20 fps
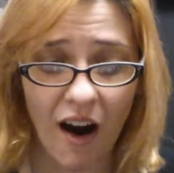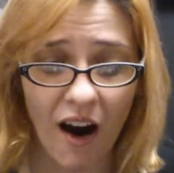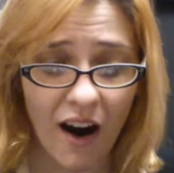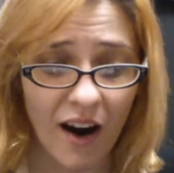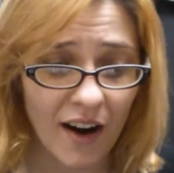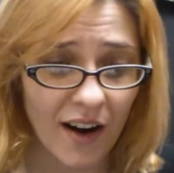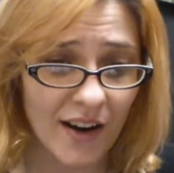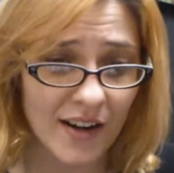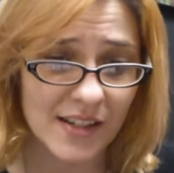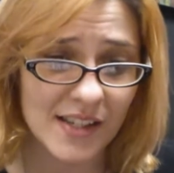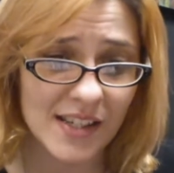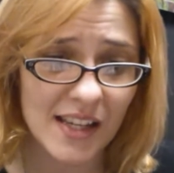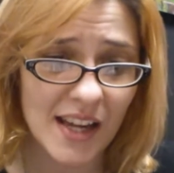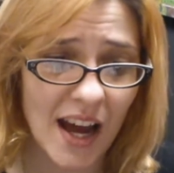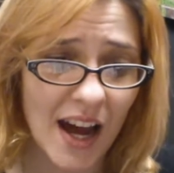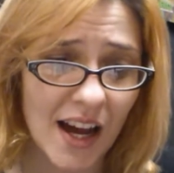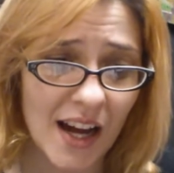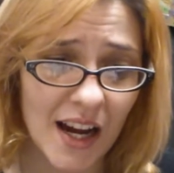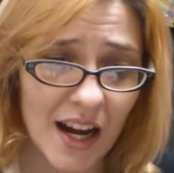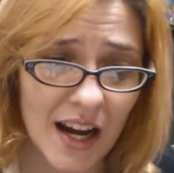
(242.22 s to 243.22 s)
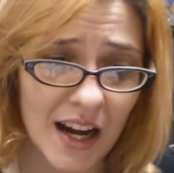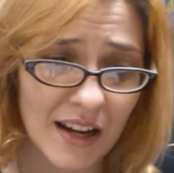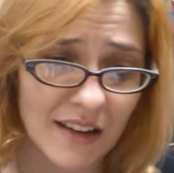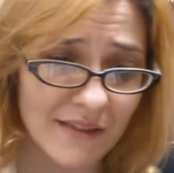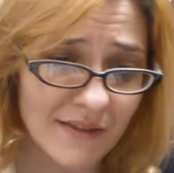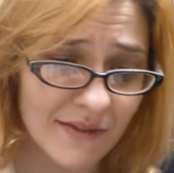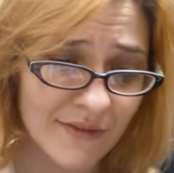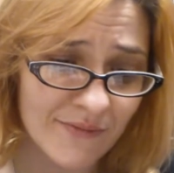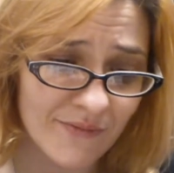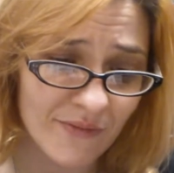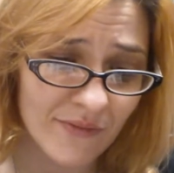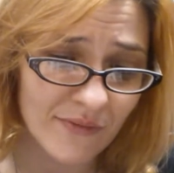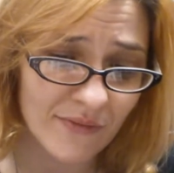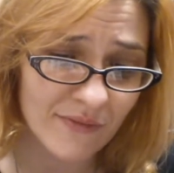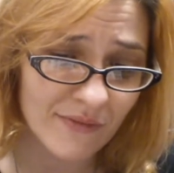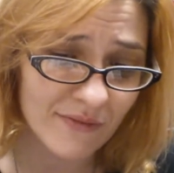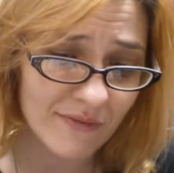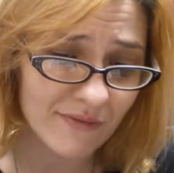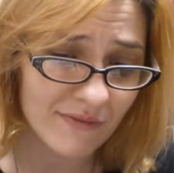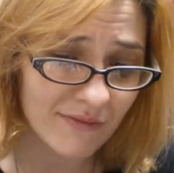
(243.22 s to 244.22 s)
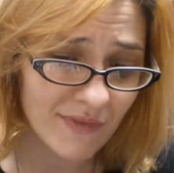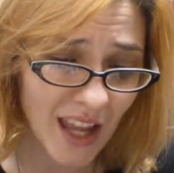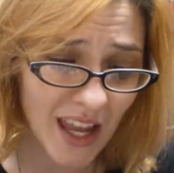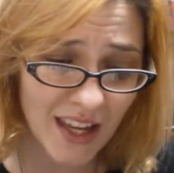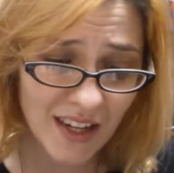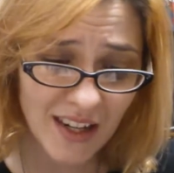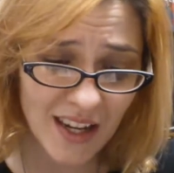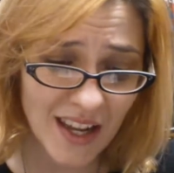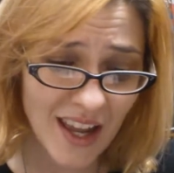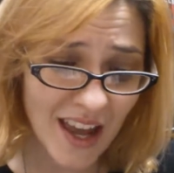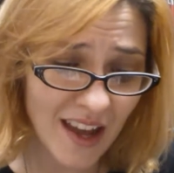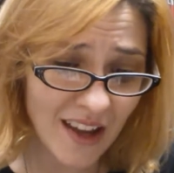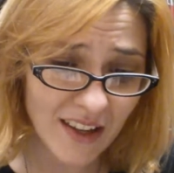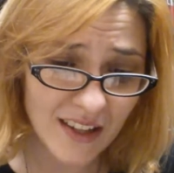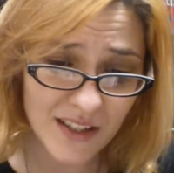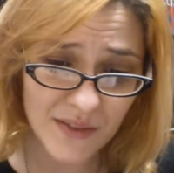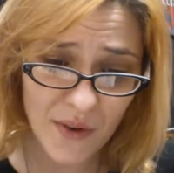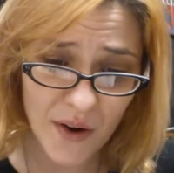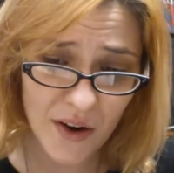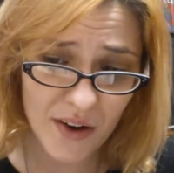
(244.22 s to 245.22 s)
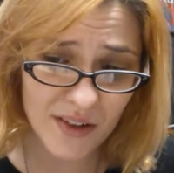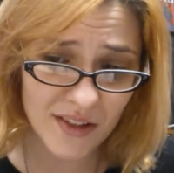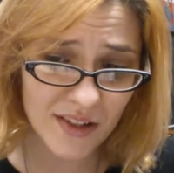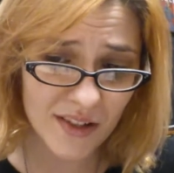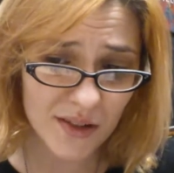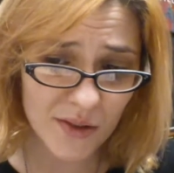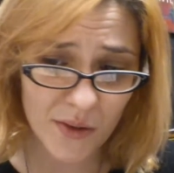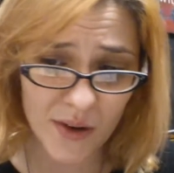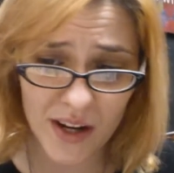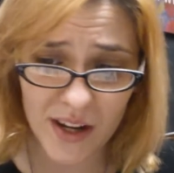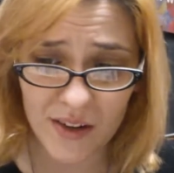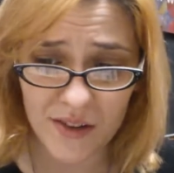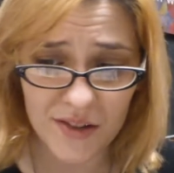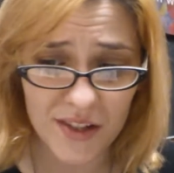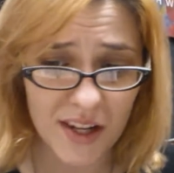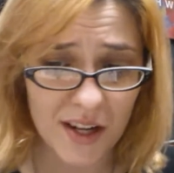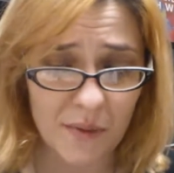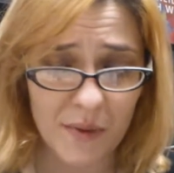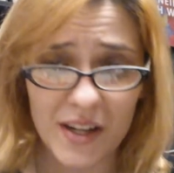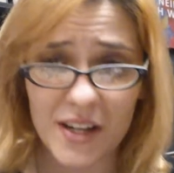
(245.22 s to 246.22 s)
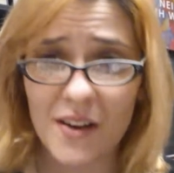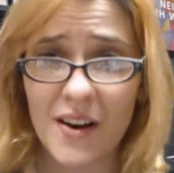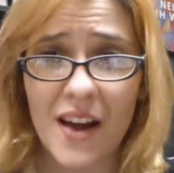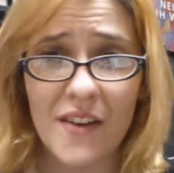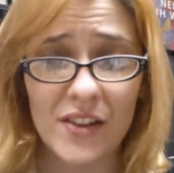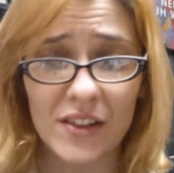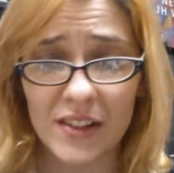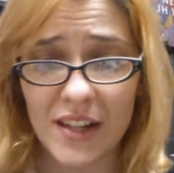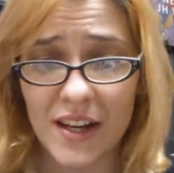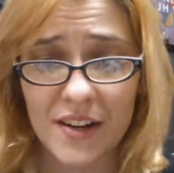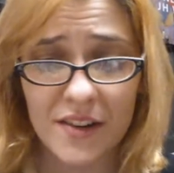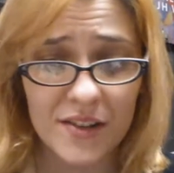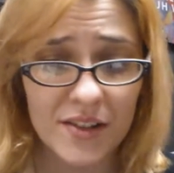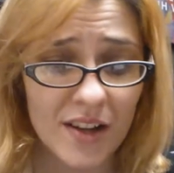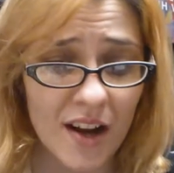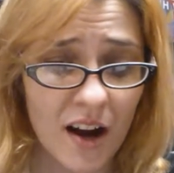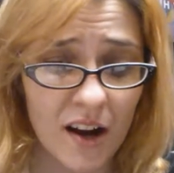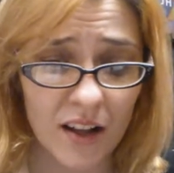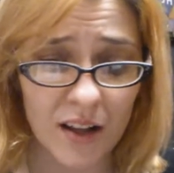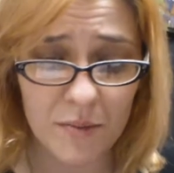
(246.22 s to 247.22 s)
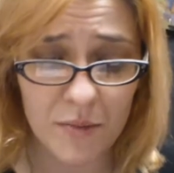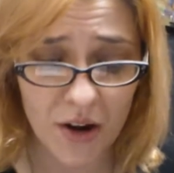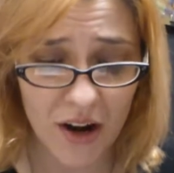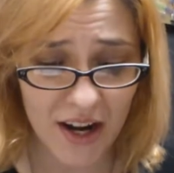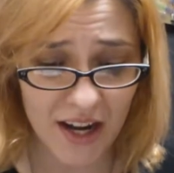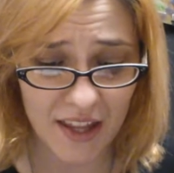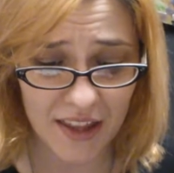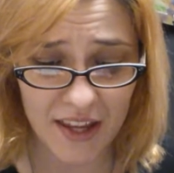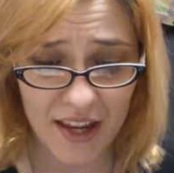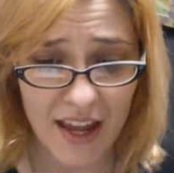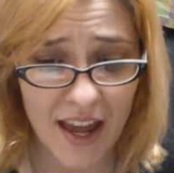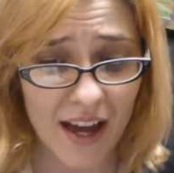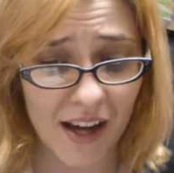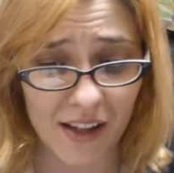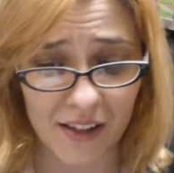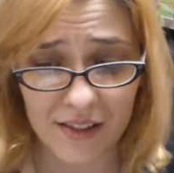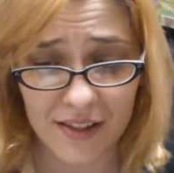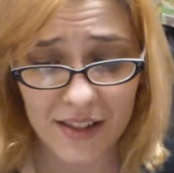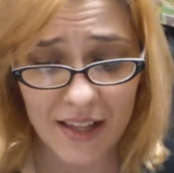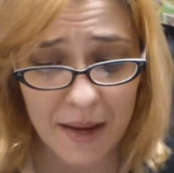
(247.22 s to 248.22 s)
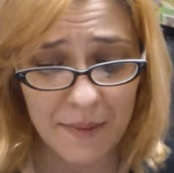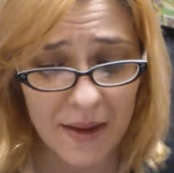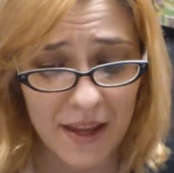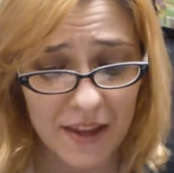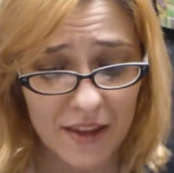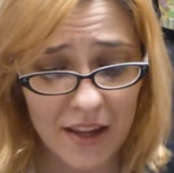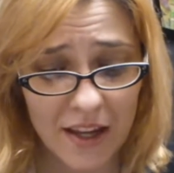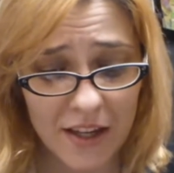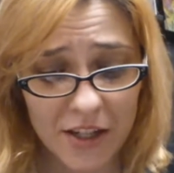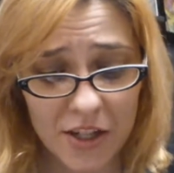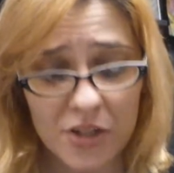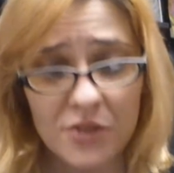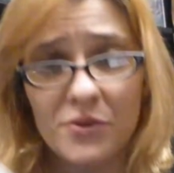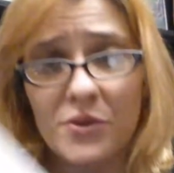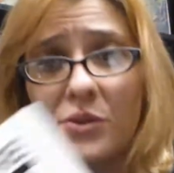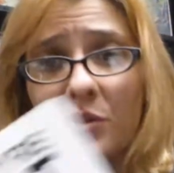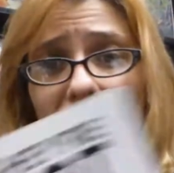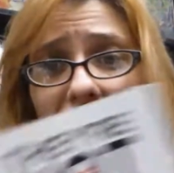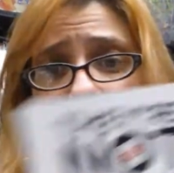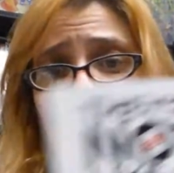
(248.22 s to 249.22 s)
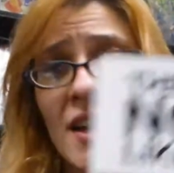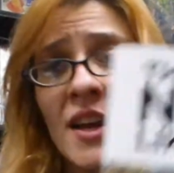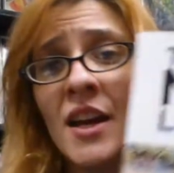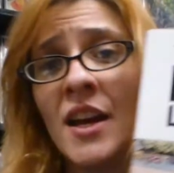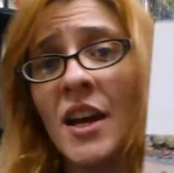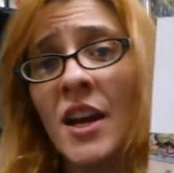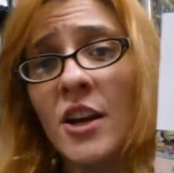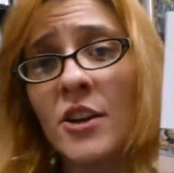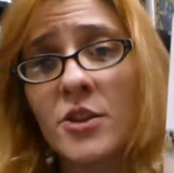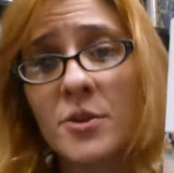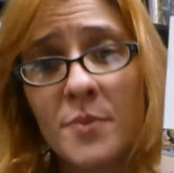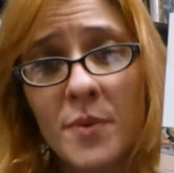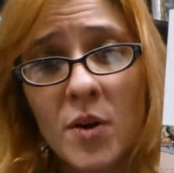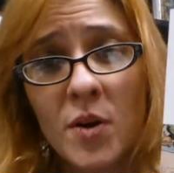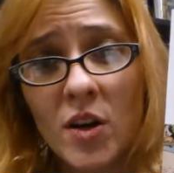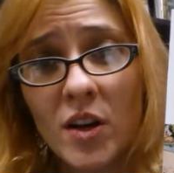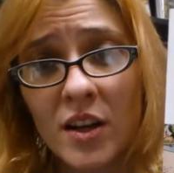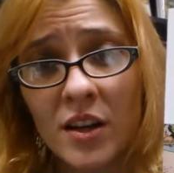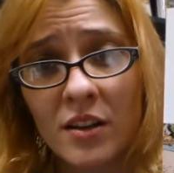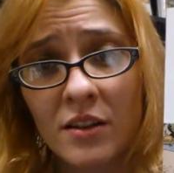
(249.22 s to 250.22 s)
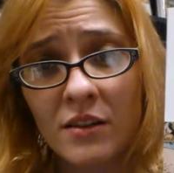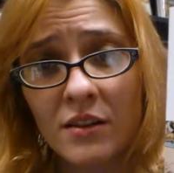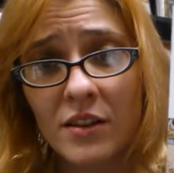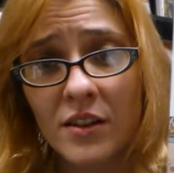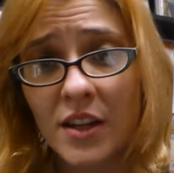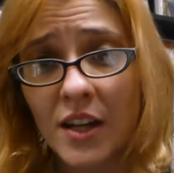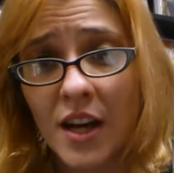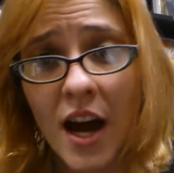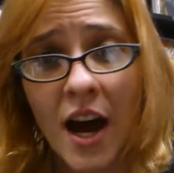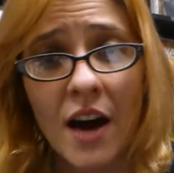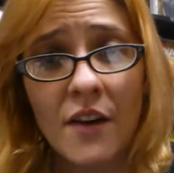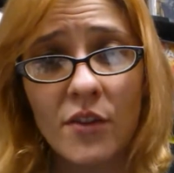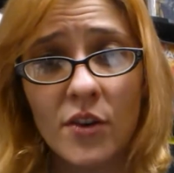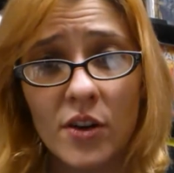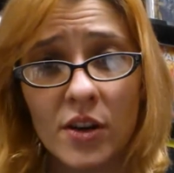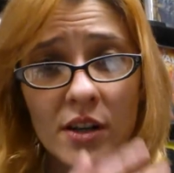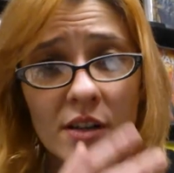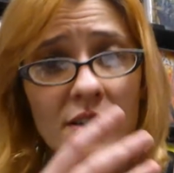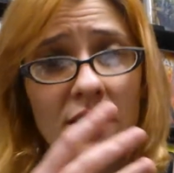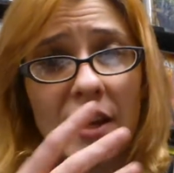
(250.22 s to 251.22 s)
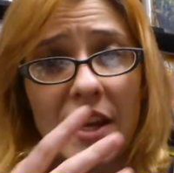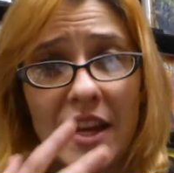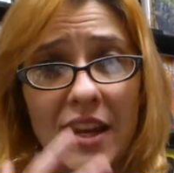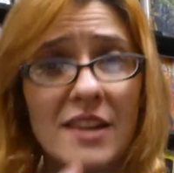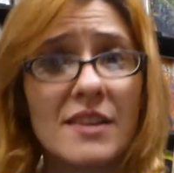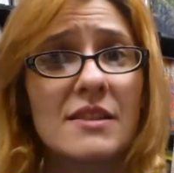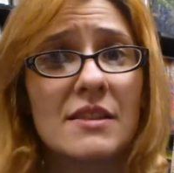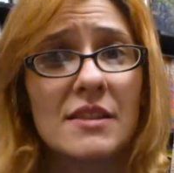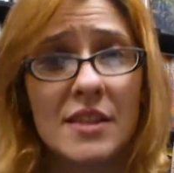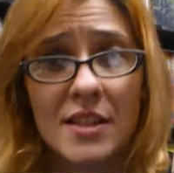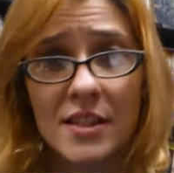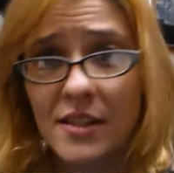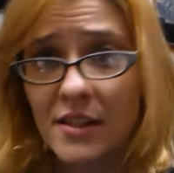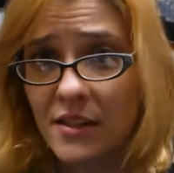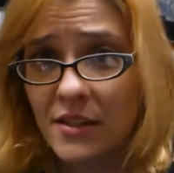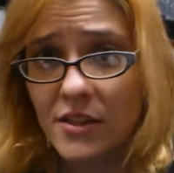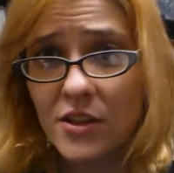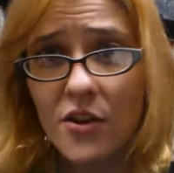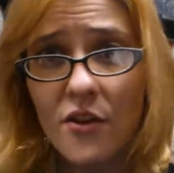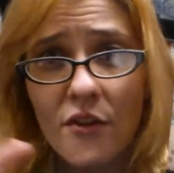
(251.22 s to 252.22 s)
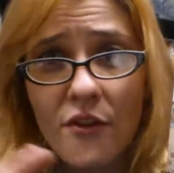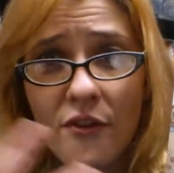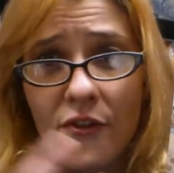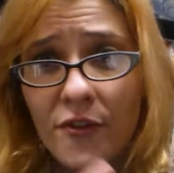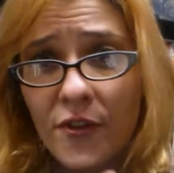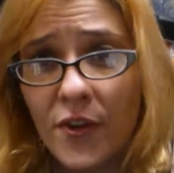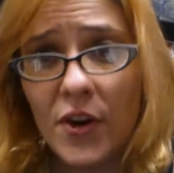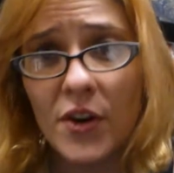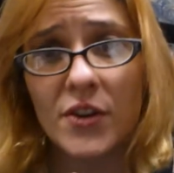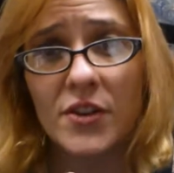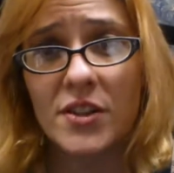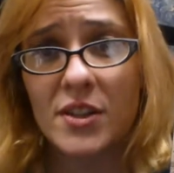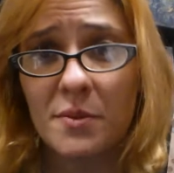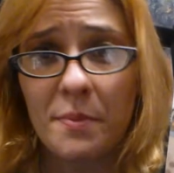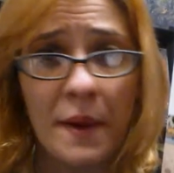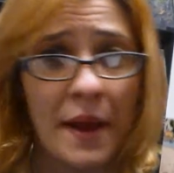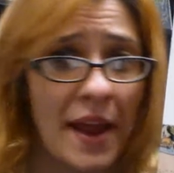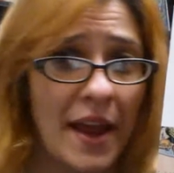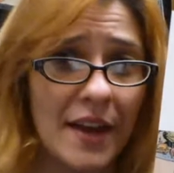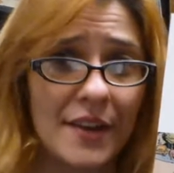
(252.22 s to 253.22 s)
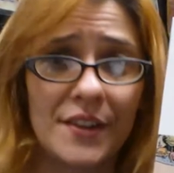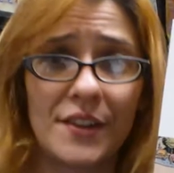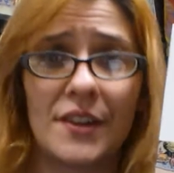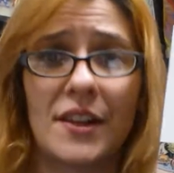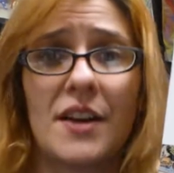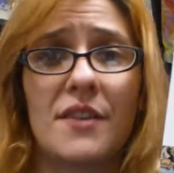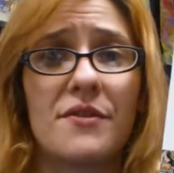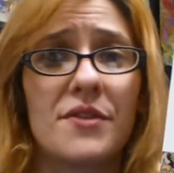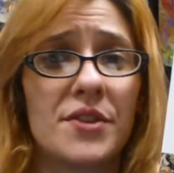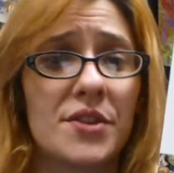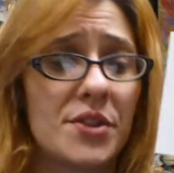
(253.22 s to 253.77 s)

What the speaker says: art. And yeah, as far as the story goes, we don't have a letters column or anything else. I mean, it's truly, the book, the cover is the first panel of the